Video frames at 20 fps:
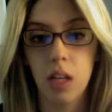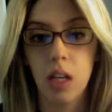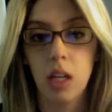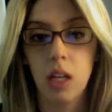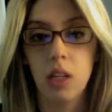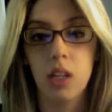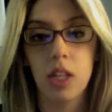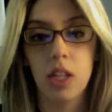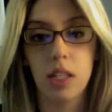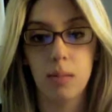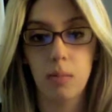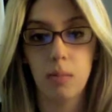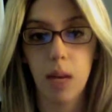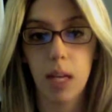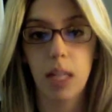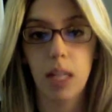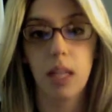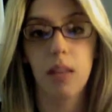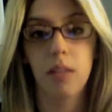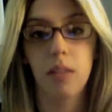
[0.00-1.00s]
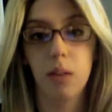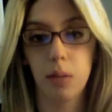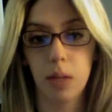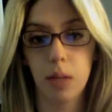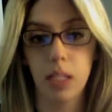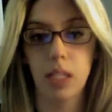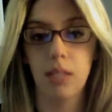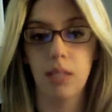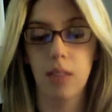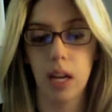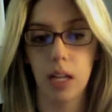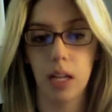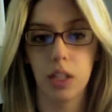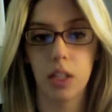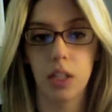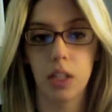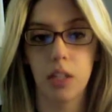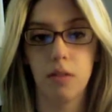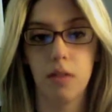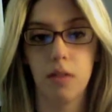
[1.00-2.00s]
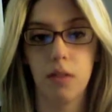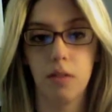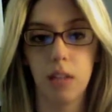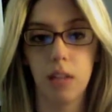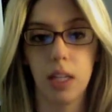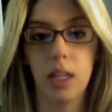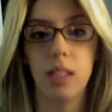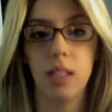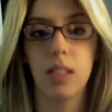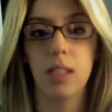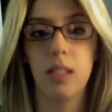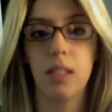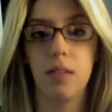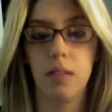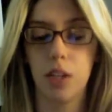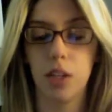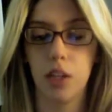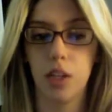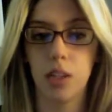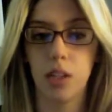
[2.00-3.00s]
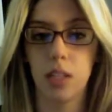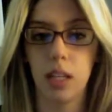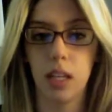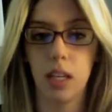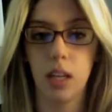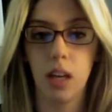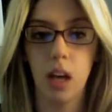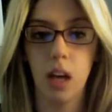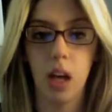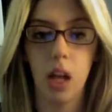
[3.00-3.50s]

She has many of the risk factors for venous insufficiency,